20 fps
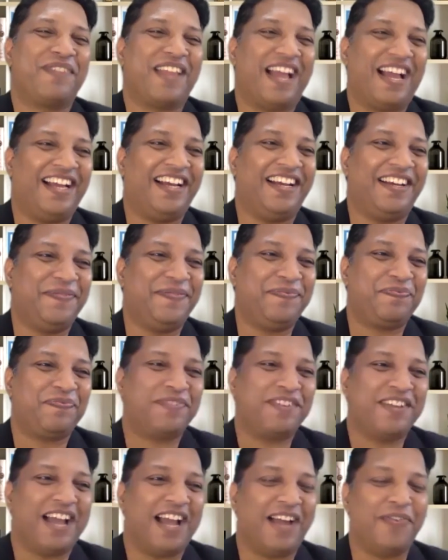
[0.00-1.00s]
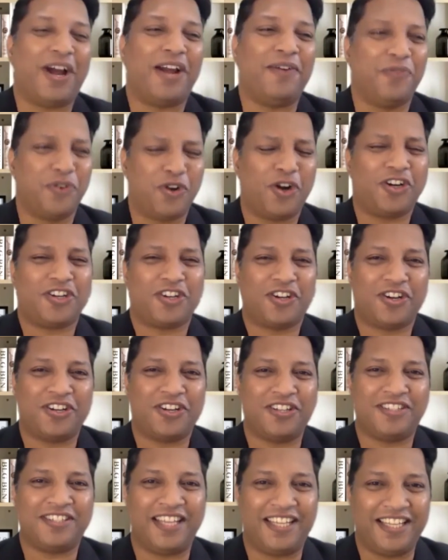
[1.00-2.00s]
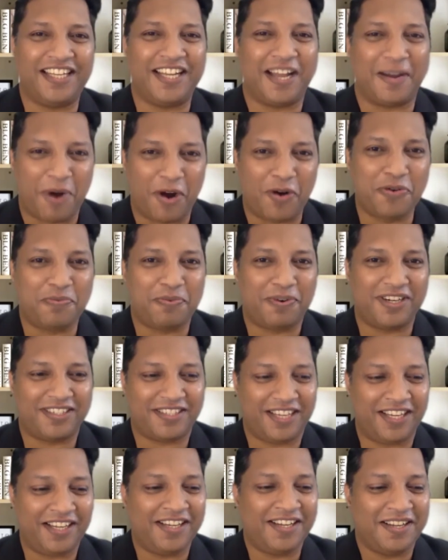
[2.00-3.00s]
I would not say the amount per se,